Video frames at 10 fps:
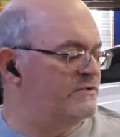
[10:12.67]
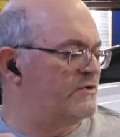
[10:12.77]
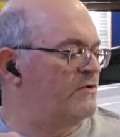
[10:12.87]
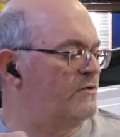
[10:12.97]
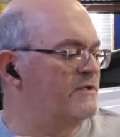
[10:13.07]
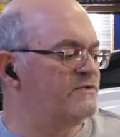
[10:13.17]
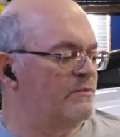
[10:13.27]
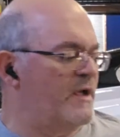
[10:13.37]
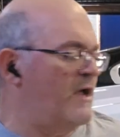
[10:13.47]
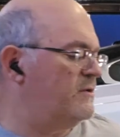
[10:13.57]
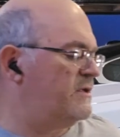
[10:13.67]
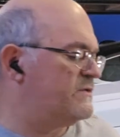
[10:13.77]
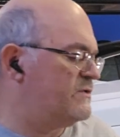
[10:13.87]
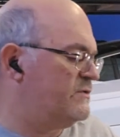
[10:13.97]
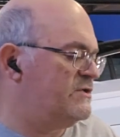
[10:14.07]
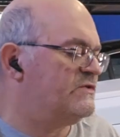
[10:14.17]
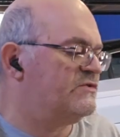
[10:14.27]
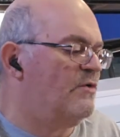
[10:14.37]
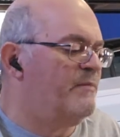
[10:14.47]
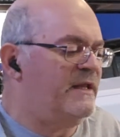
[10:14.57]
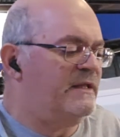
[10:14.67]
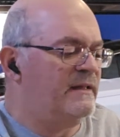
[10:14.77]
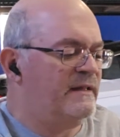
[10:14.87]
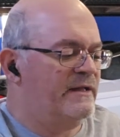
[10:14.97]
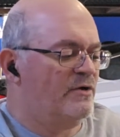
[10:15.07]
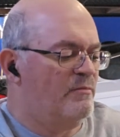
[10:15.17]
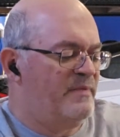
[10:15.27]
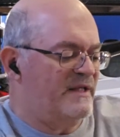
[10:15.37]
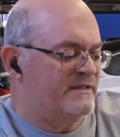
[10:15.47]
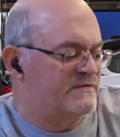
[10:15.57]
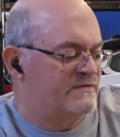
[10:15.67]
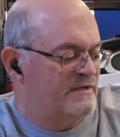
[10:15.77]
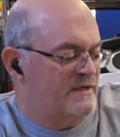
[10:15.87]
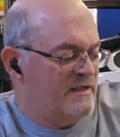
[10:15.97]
is turn this around because there's just so many little bits